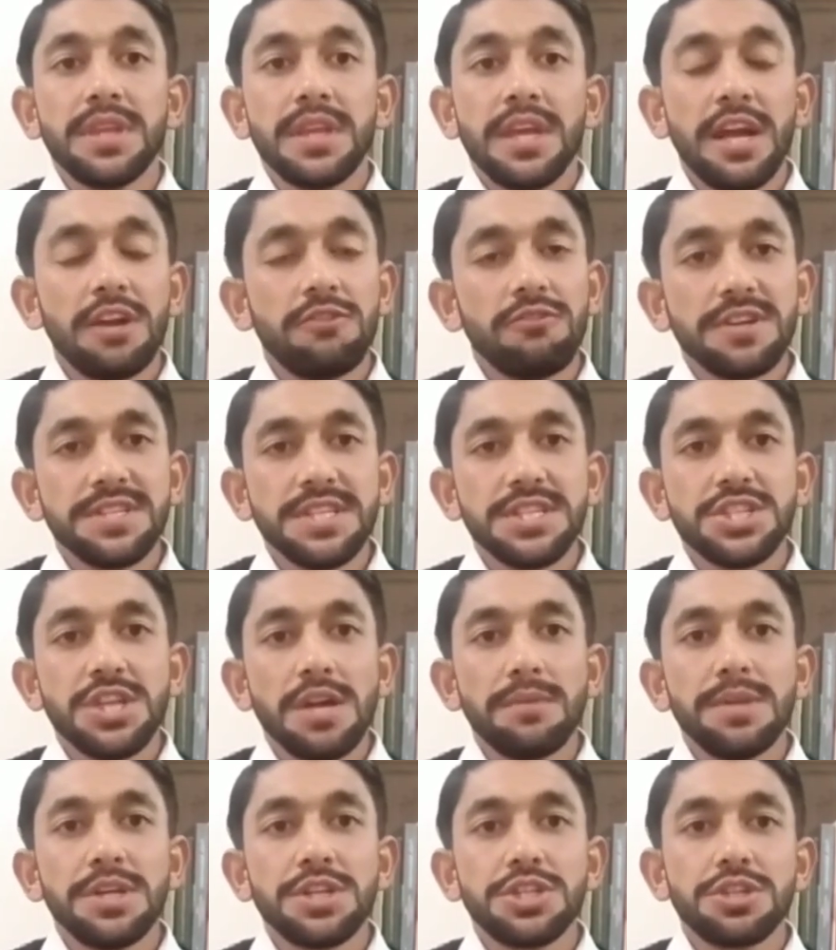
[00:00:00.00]
It was
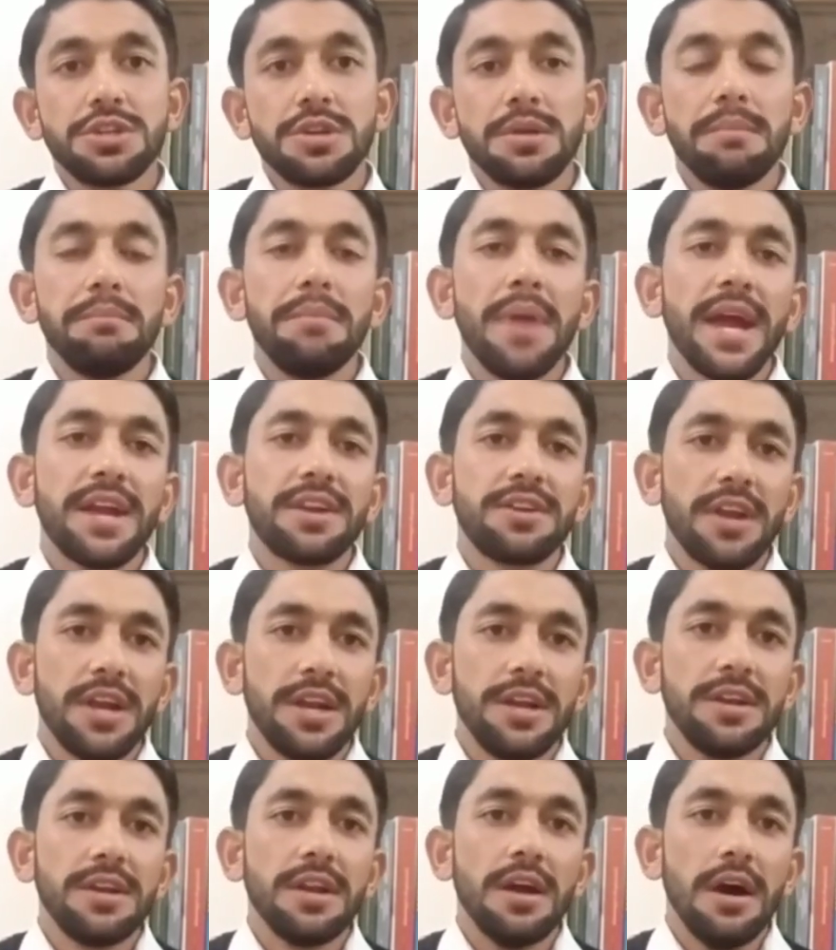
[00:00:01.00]
established back
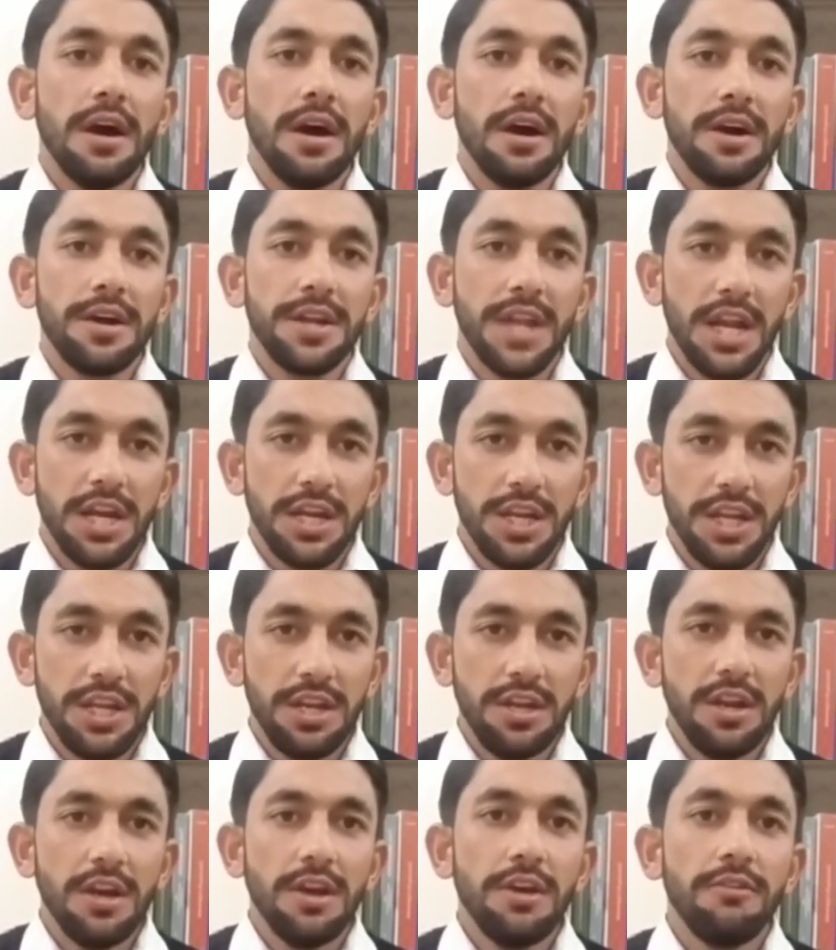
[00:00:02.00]
in
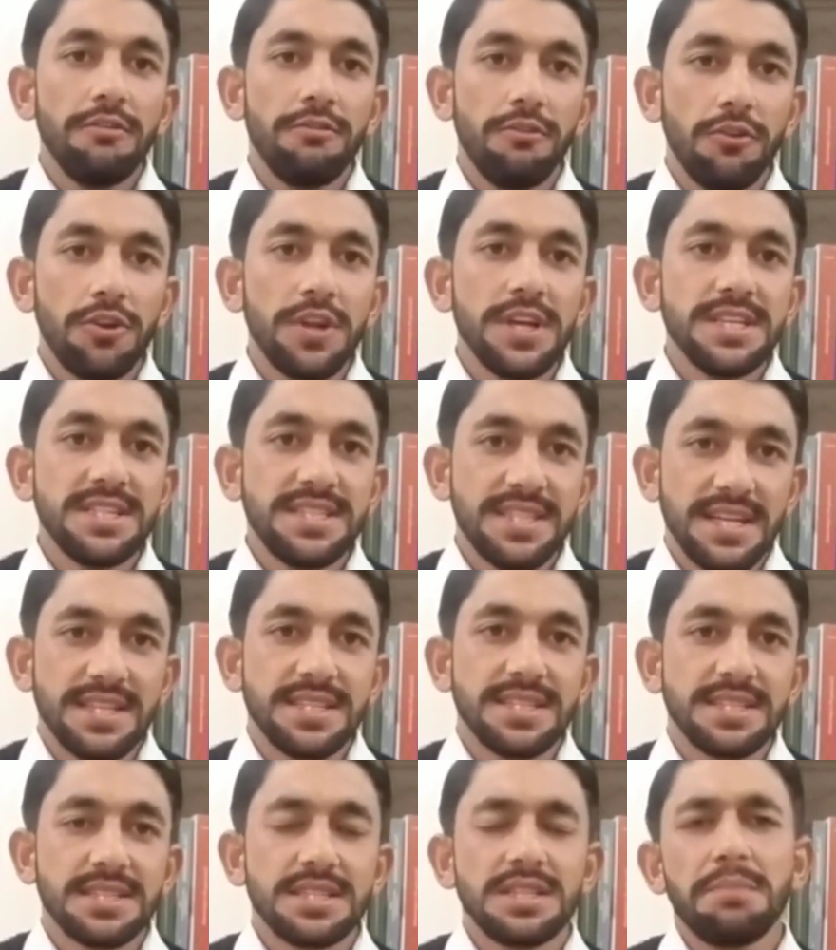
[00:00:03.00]

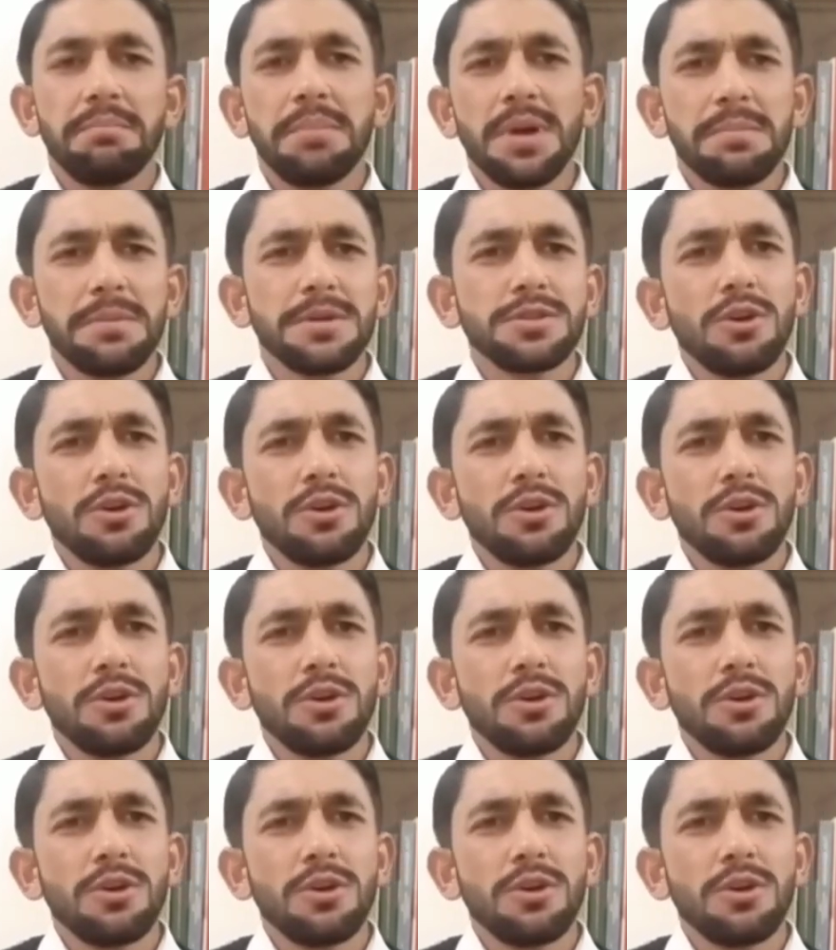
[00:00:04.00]
1946. The purpose